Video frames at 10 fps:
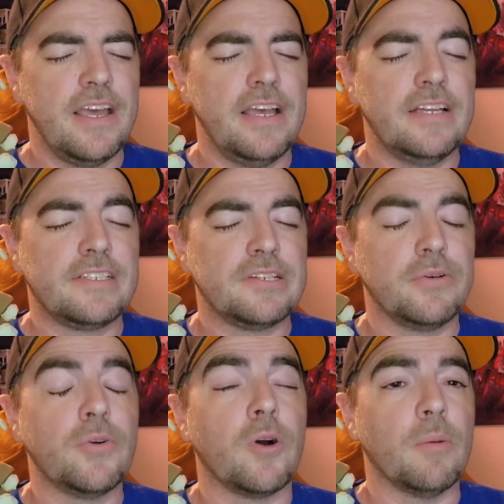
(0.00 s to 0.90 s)
it's so
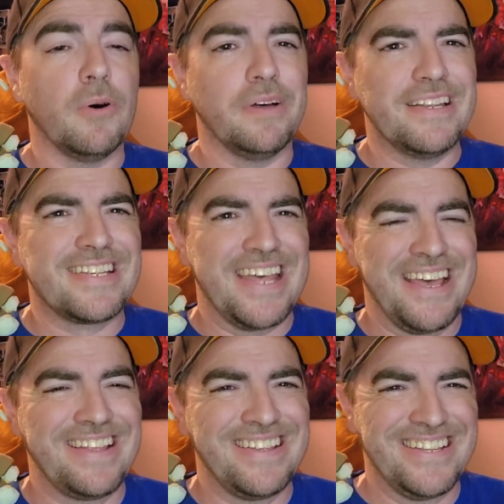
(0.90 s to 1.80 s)
adorable in a
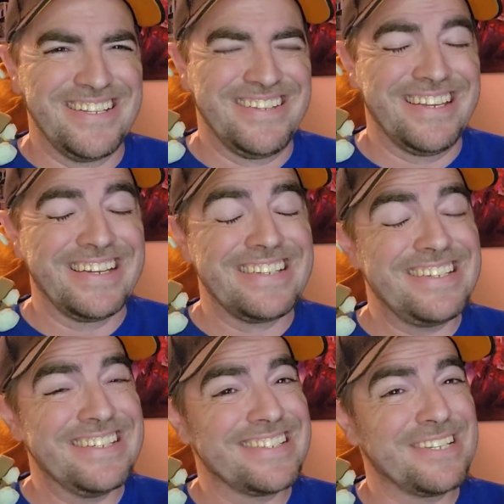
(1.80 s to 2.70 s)
sense because he's
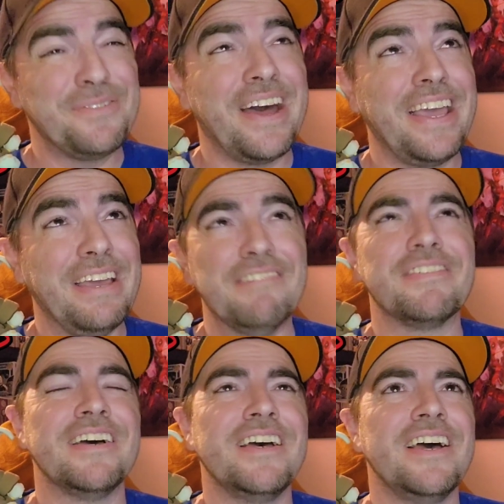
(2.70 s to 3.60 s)
just so naive.
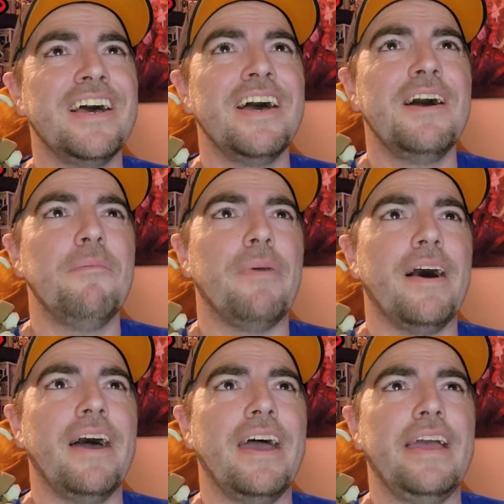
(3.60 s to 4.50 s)

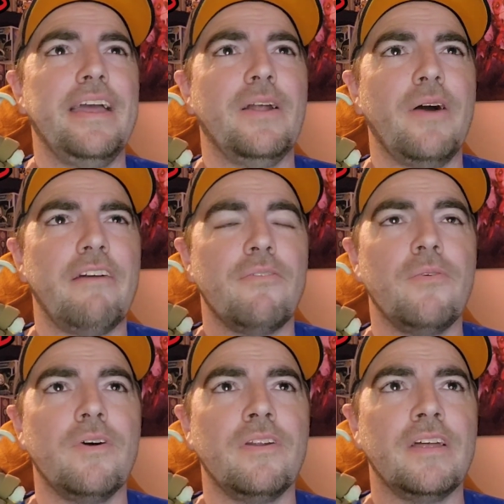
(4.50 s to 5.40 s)
But,
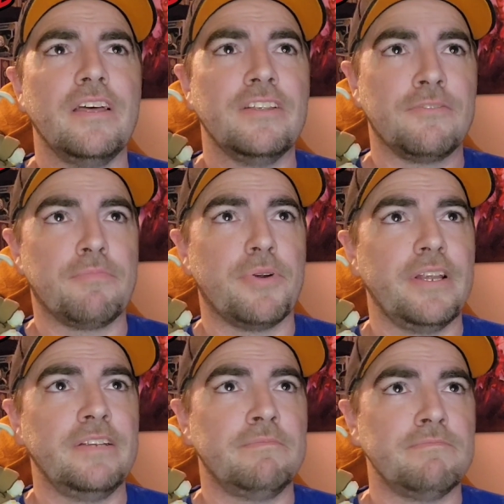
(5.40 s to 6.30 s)
everyone is
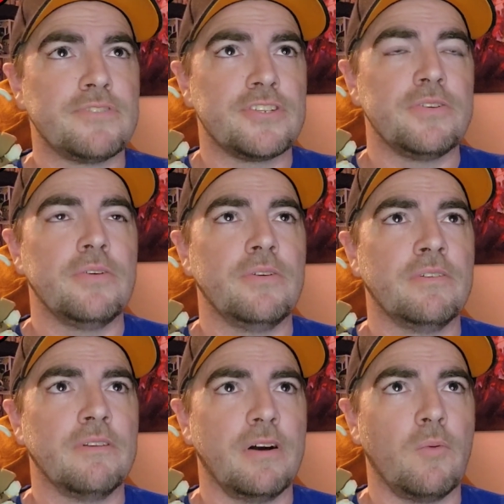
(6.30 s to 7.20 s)
pretty
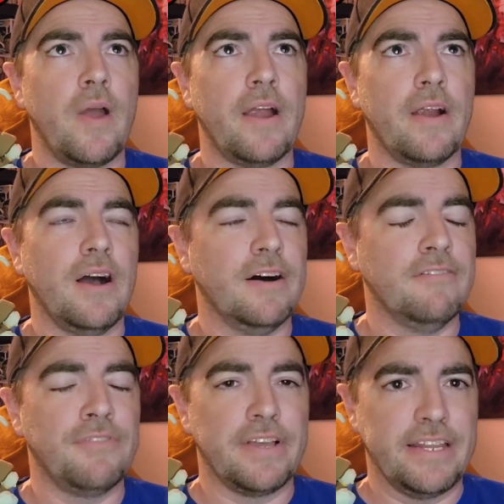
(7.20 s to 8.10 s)
soon aware
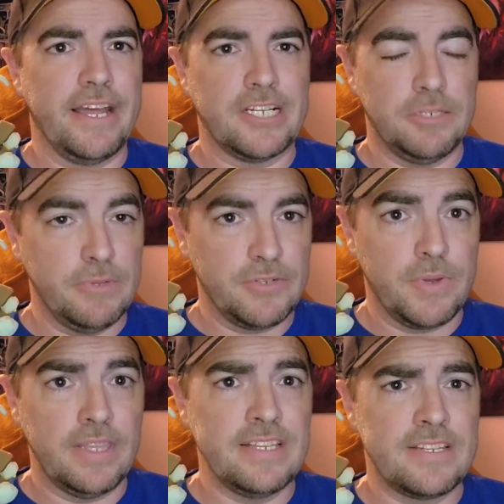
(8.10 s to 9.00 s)
of the connection
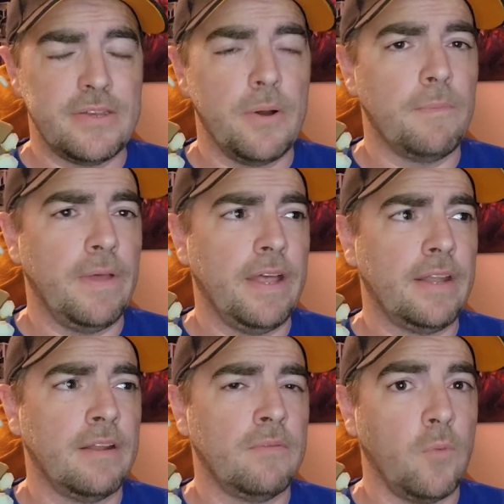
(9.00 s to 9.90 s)
between these two.
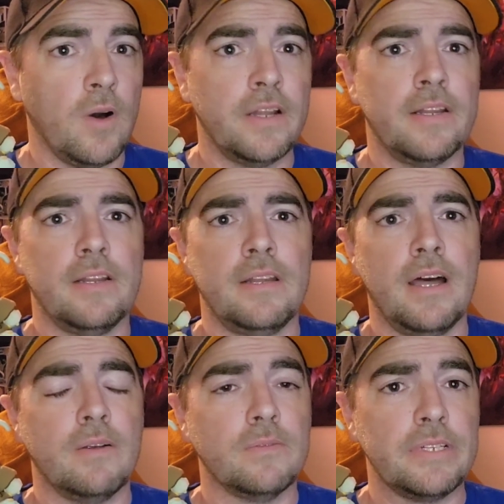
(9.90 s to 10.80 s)
And one,
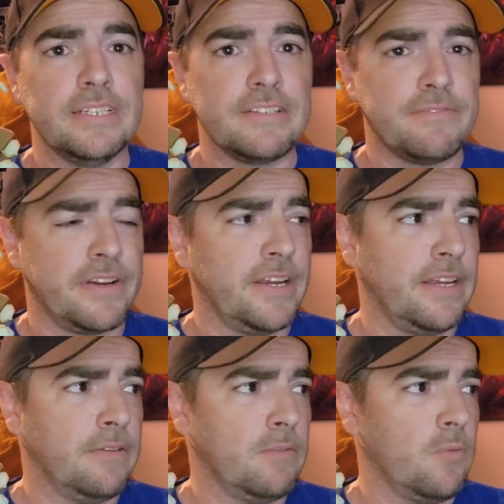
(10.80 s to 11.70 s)
not only is it
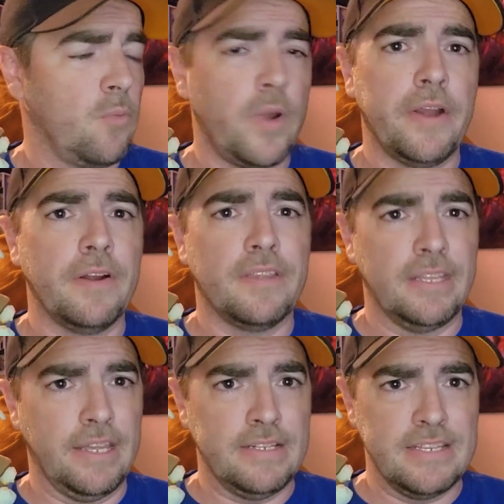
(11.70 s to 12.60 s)
very weird that
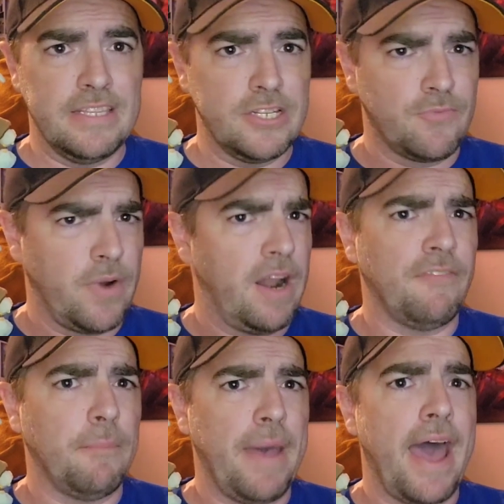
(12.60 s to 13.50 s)
they did this right off
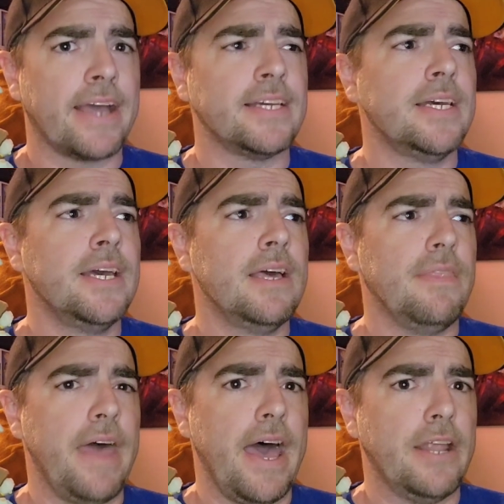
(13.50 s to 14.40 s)
the back,
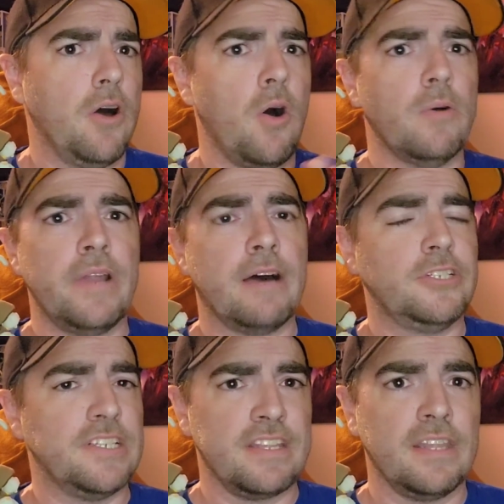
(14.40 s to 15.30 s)
that, now
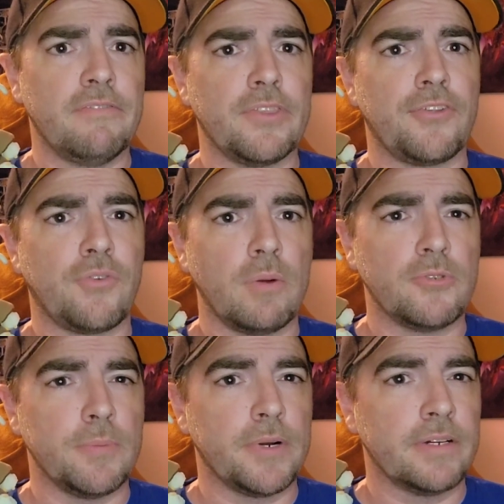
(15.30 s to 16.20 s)
she's in love with a
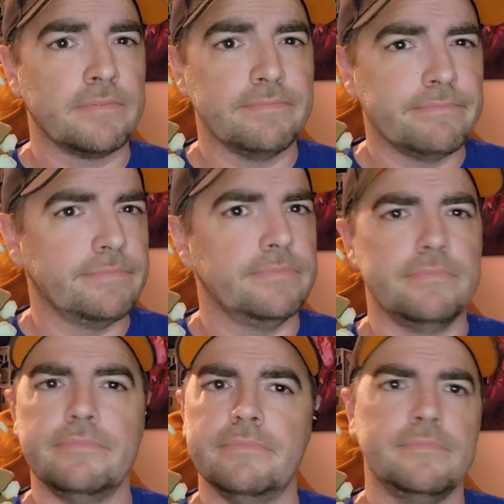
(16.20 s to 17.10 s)
stormtrooper.
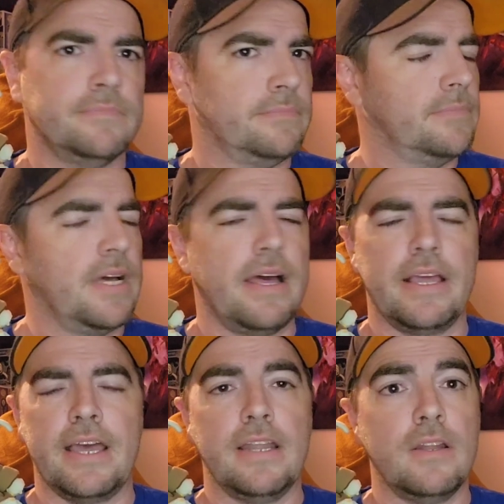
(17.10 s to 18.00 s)

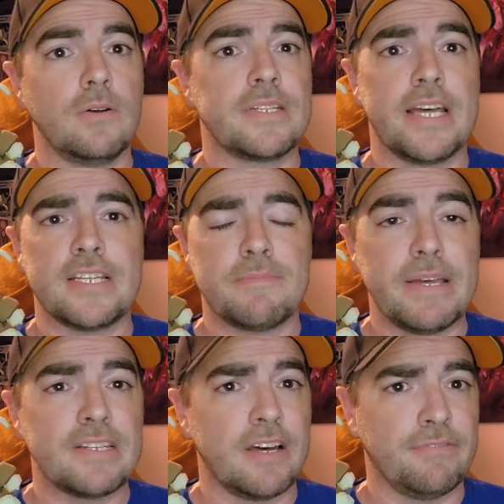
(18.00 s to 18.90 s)
Again, no sense
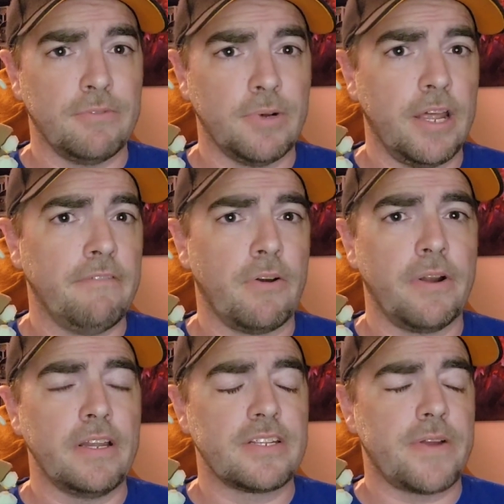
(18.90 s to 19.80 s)
based off of what I've
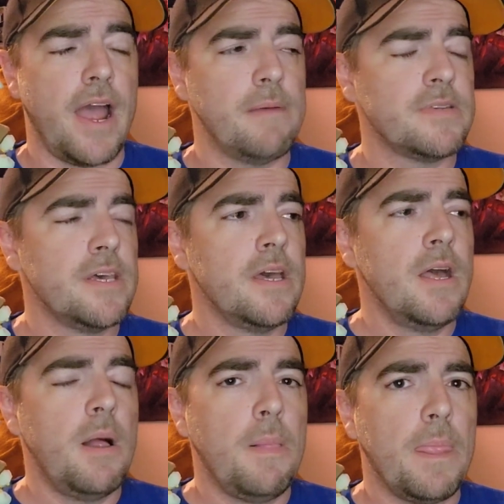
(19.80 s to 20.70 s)
already described.
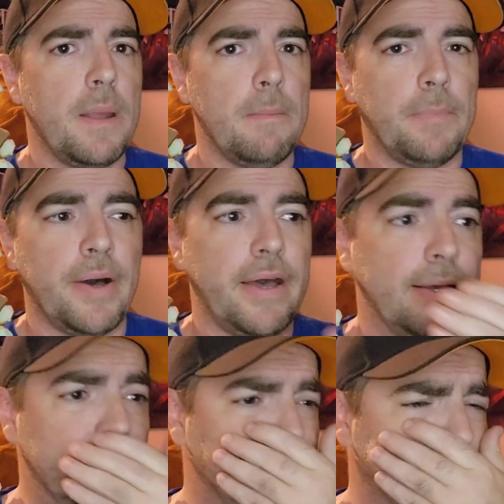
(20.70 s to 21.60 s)

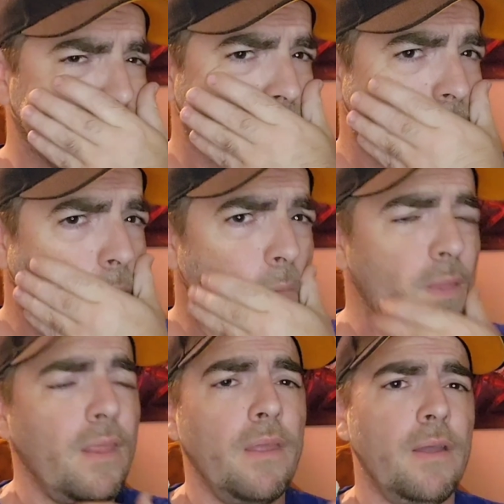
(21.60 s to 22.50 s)
But
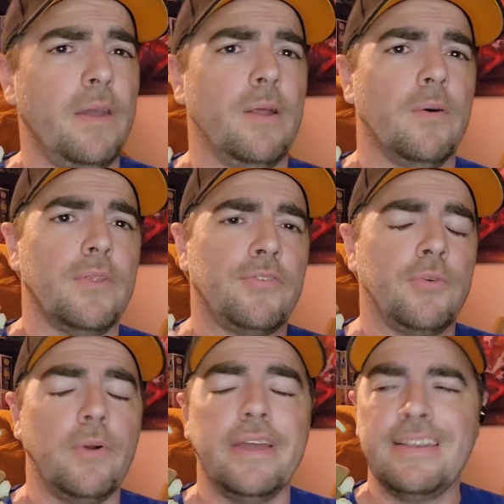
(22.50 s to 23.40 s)
the
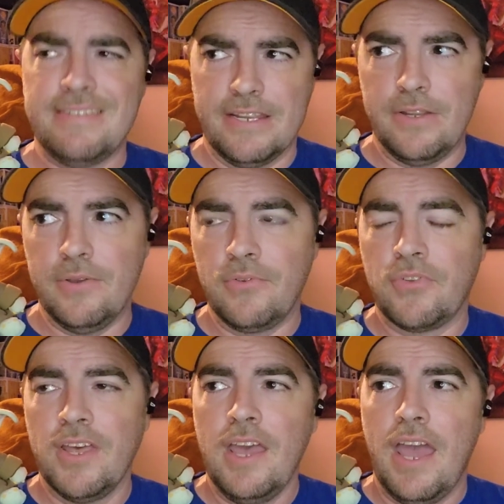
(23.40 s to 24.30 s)
story continues,
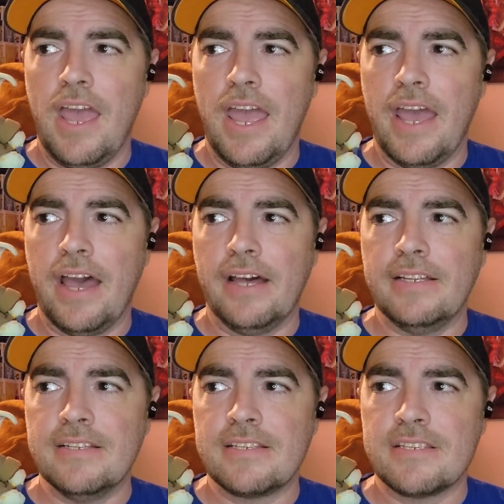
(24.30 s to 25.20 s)
and